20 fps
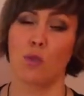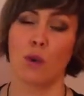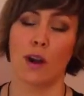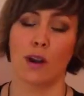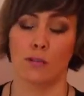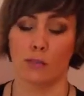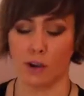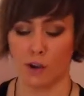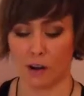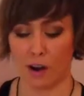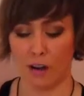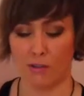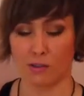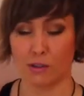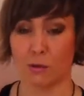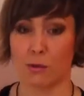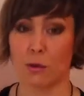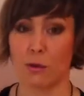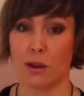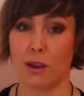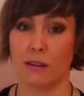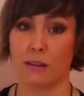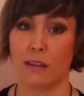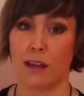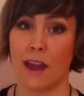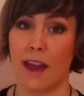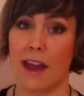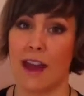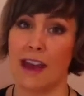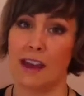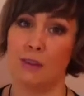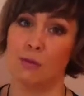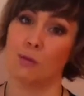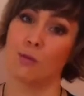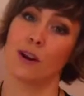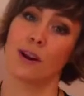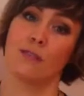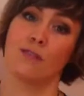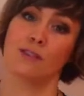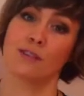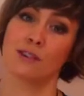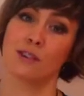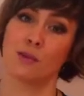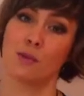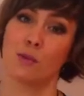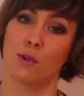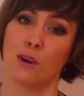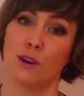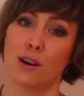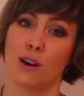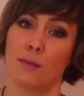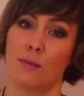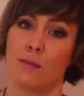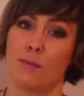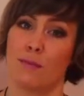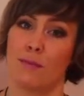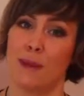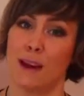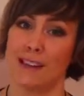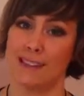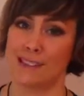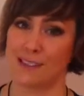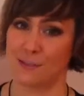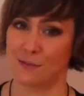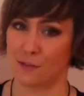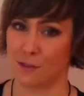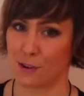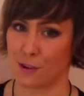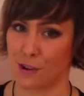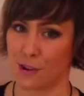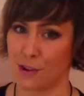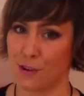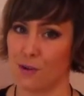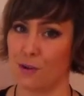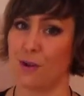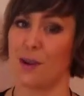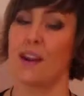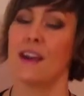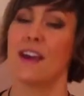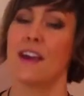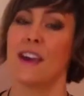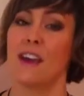whatever you're comfortable with and whatever's going to work best for you.